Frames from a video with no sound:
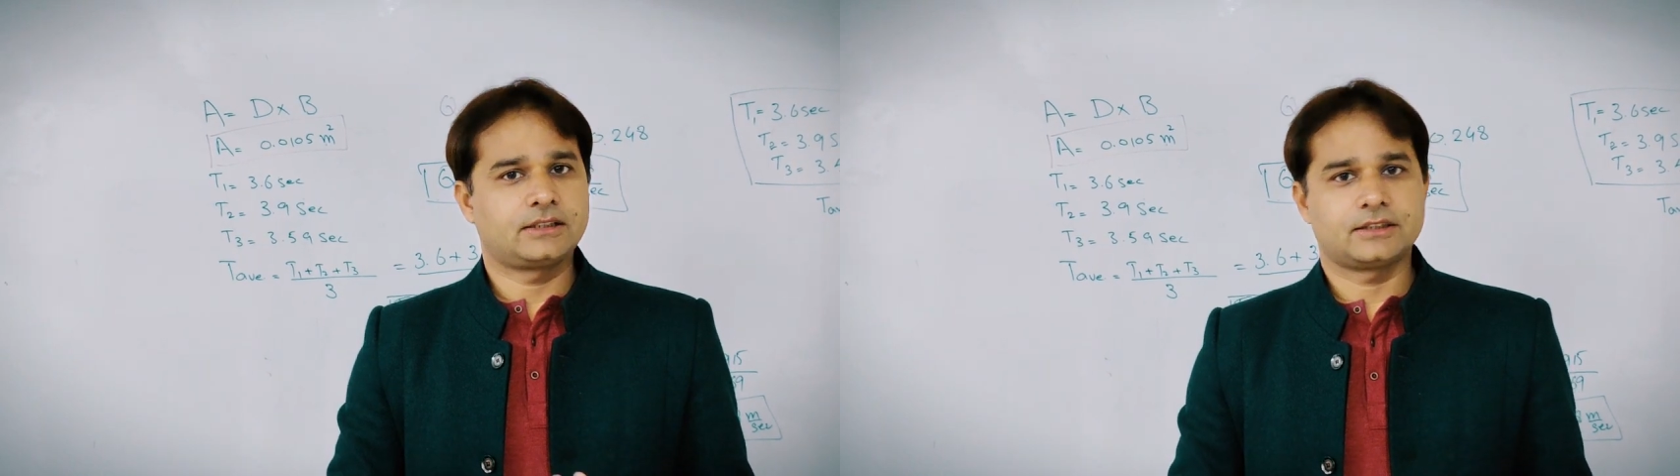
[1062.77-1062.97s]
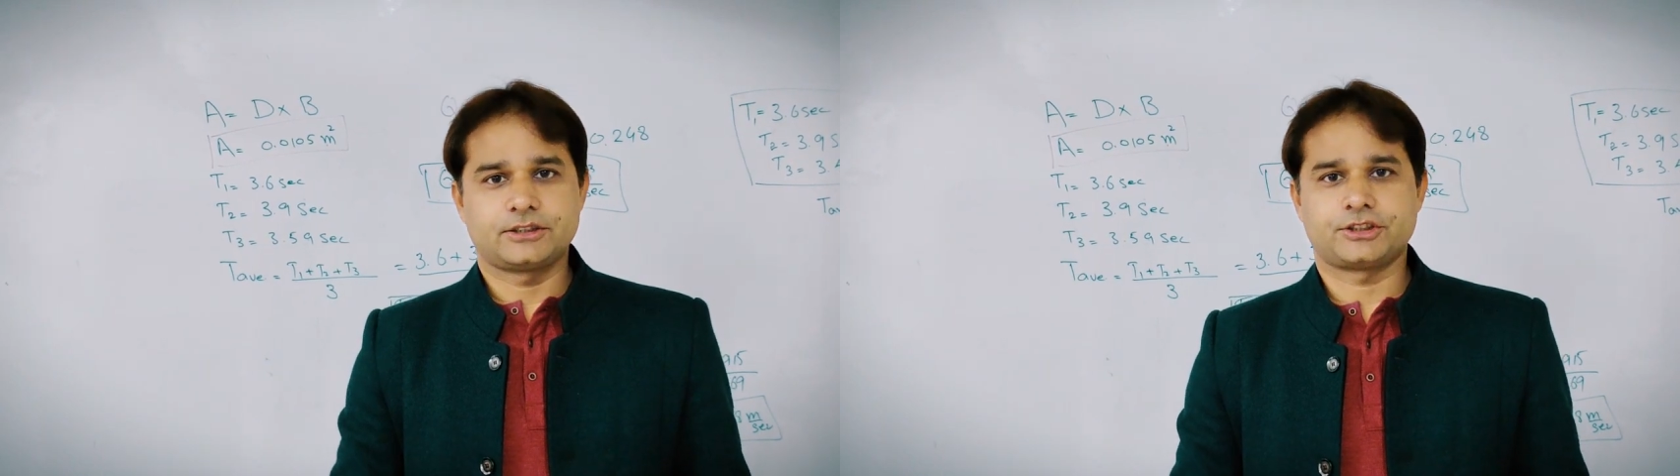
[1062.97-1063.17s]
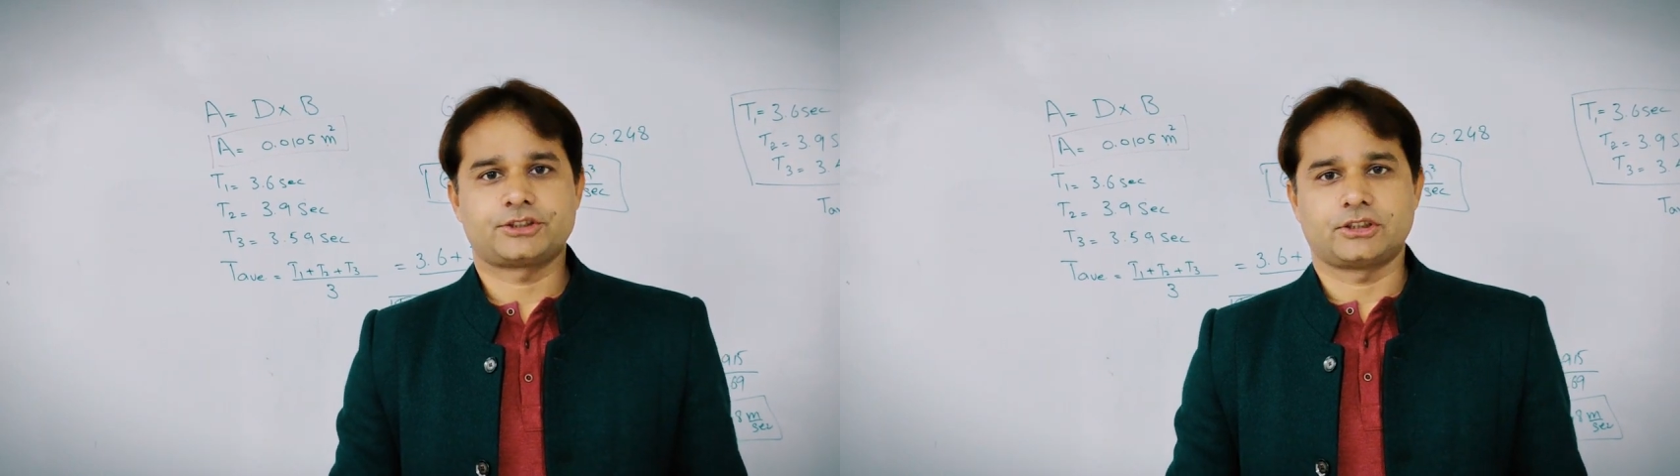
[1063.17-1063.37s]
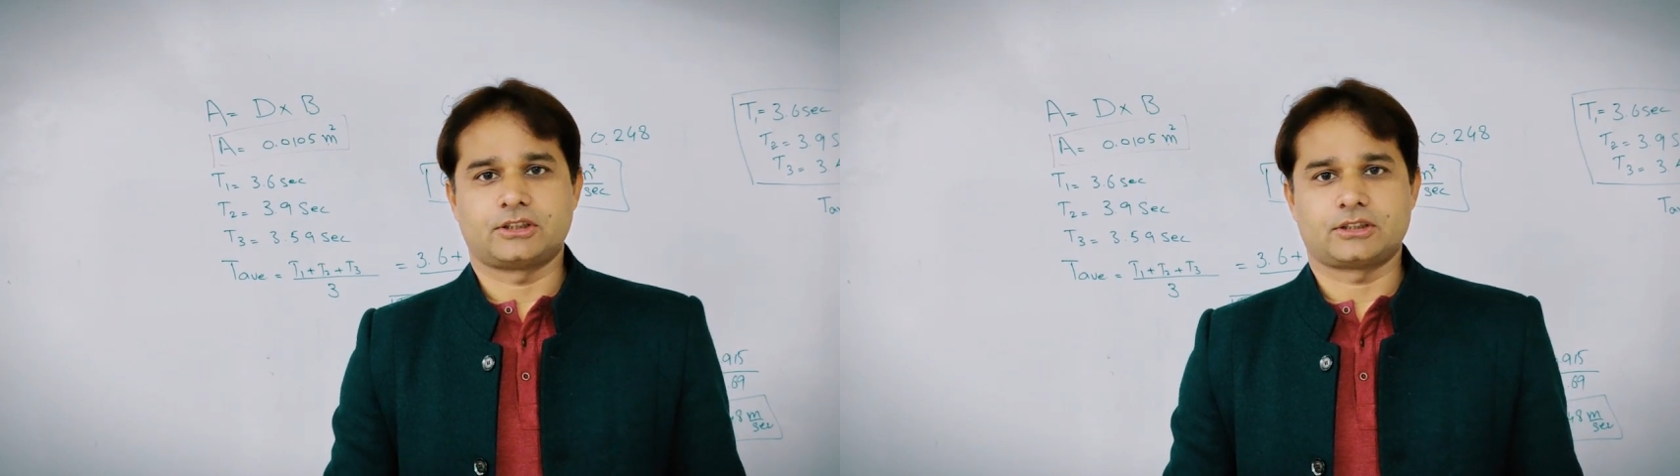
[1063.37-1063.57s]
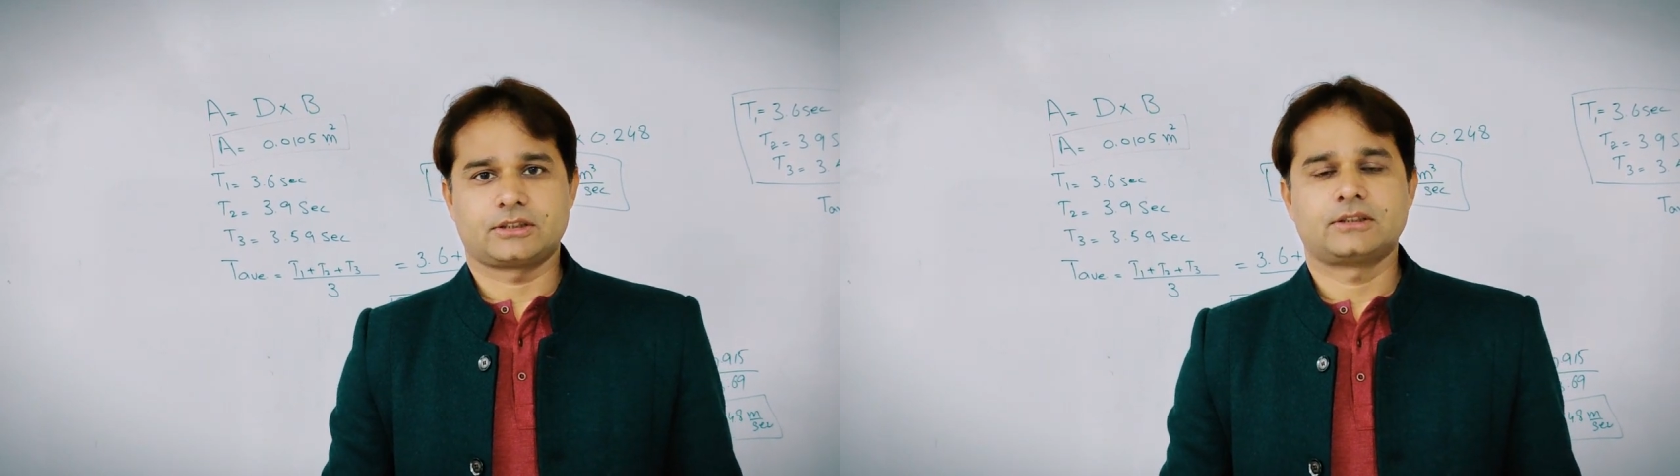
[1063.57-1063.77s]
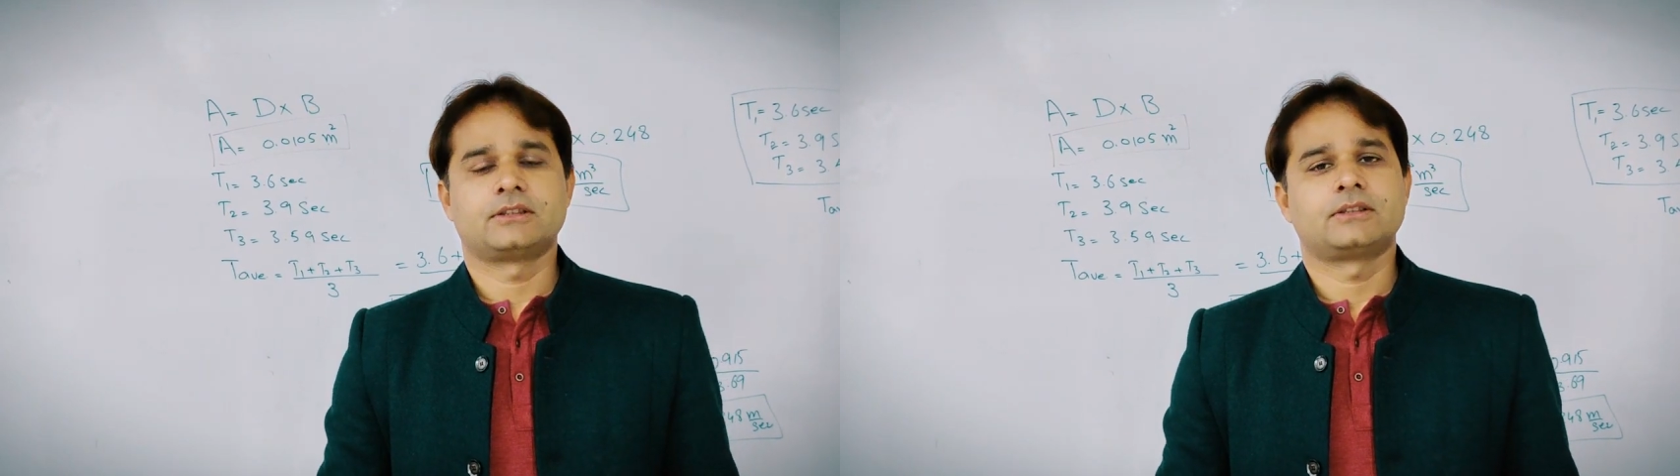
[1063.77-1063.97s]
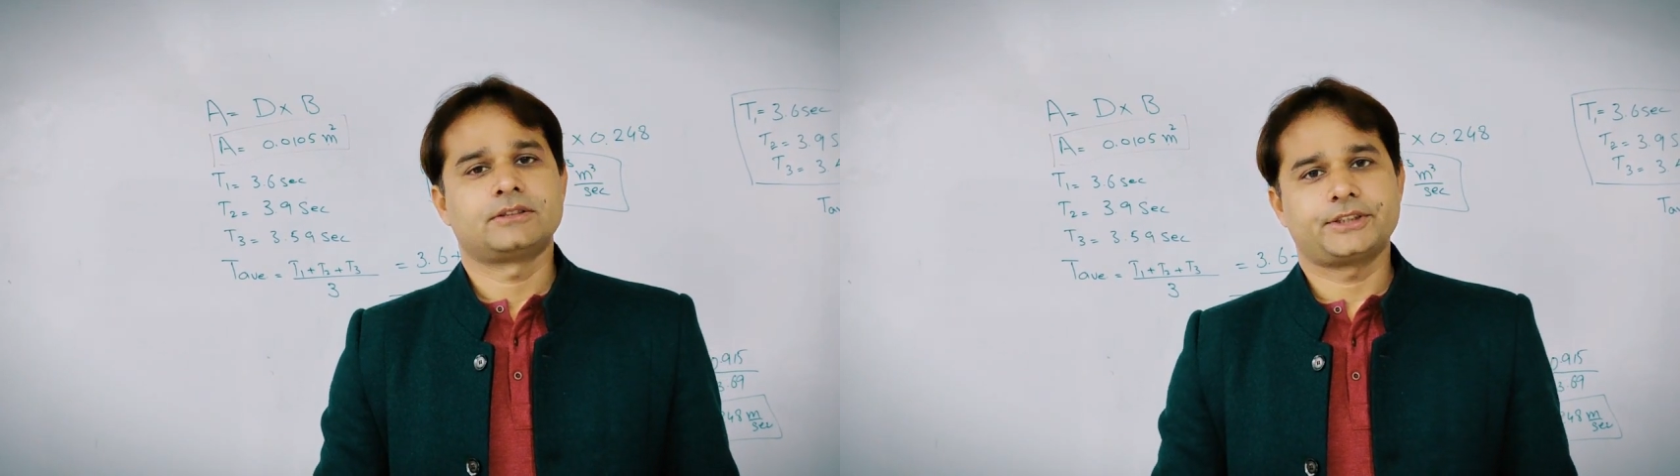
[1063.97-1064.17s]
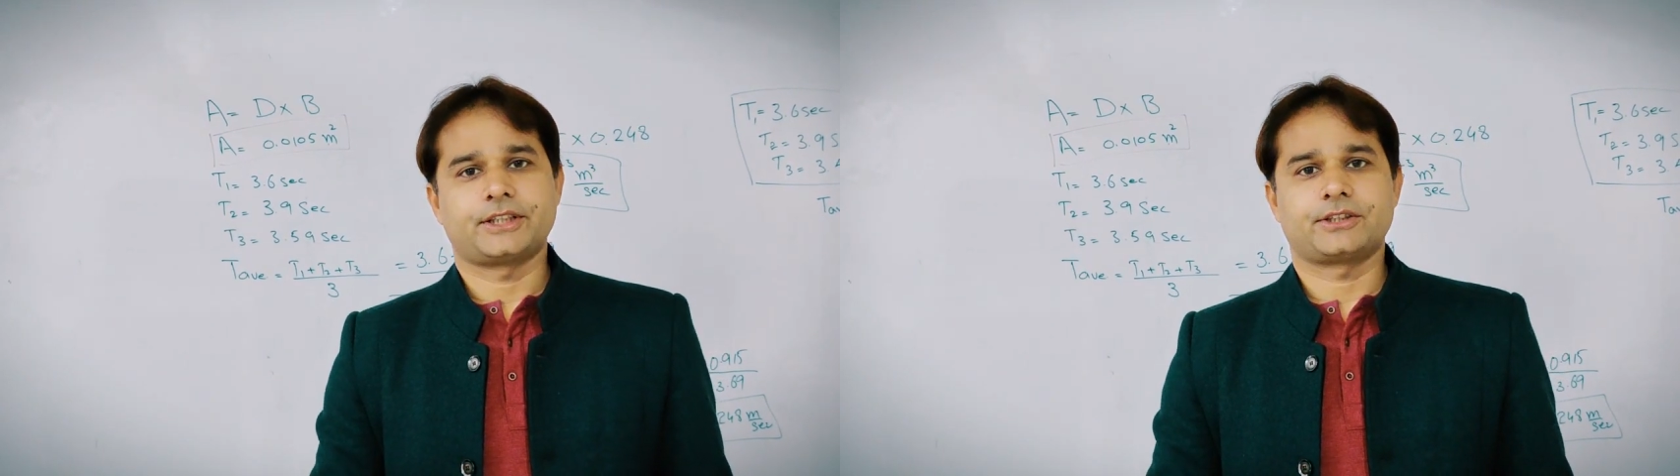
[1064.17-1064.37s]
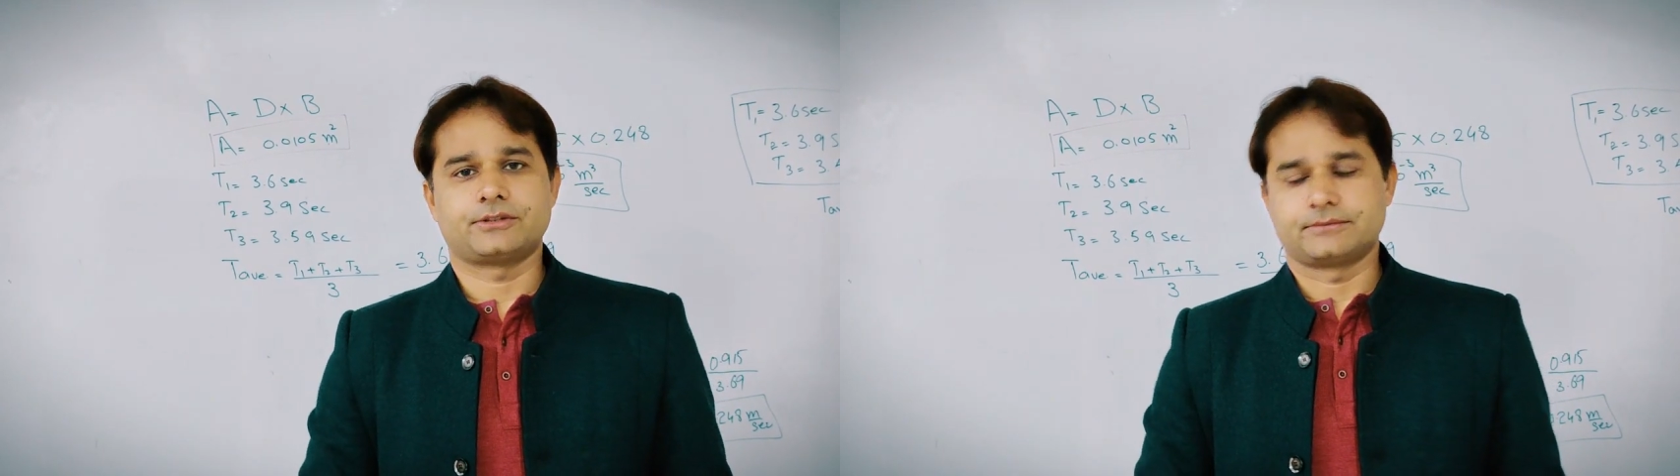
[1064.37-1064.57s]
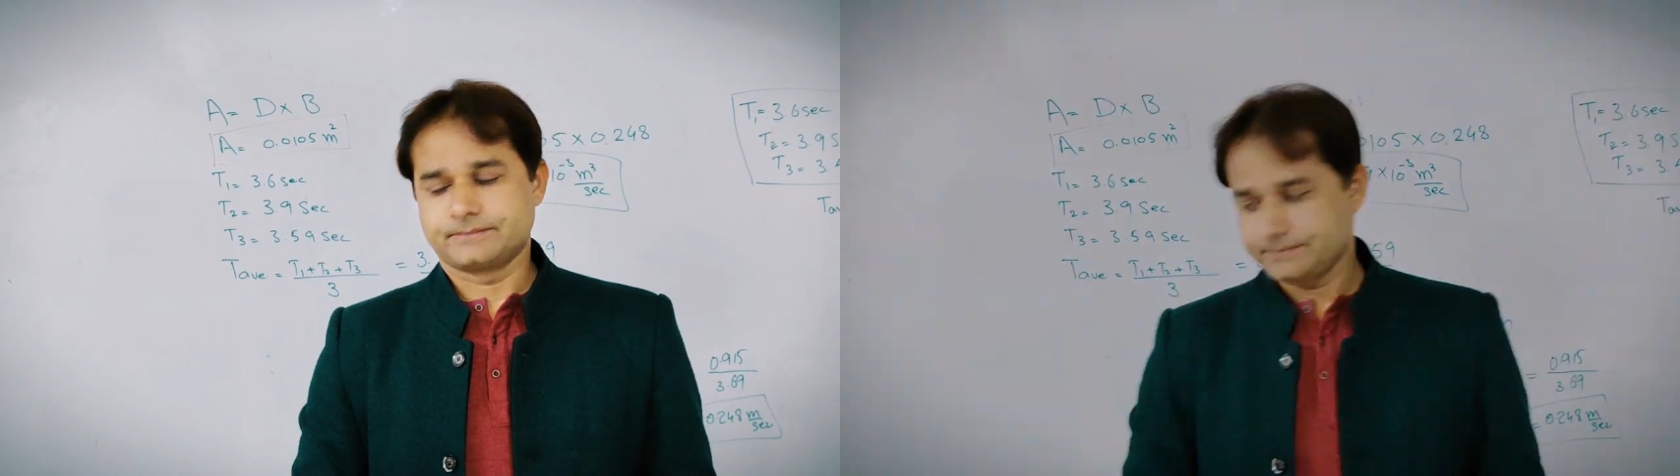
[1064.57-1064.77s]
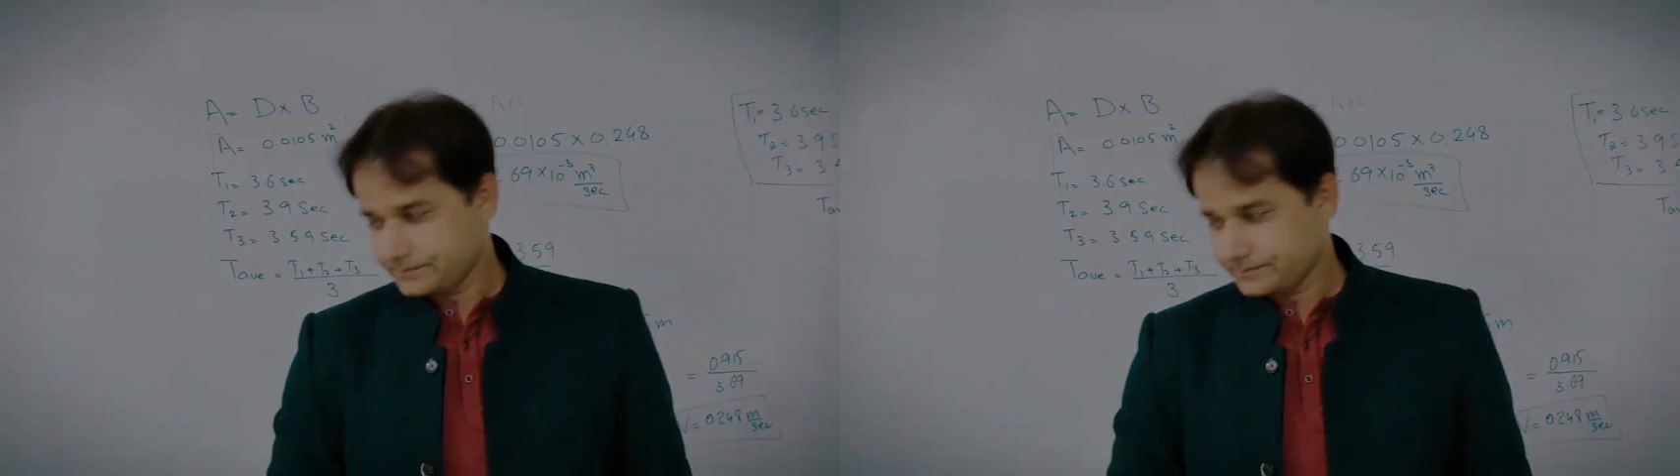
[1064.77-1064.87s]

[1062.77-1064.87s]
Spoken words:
the discharge. Thank you.